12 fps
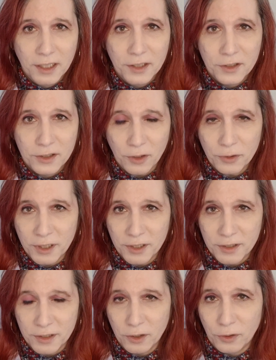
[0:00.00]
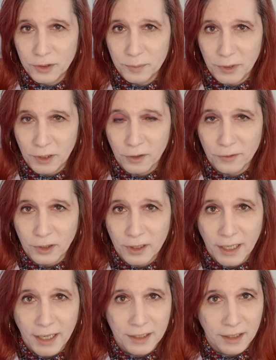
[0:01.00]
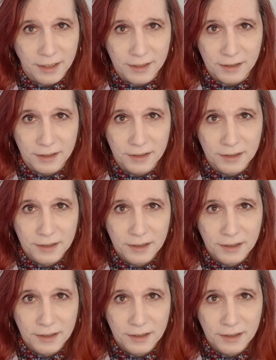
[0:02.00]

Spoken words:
so does the golden plover in Iceland.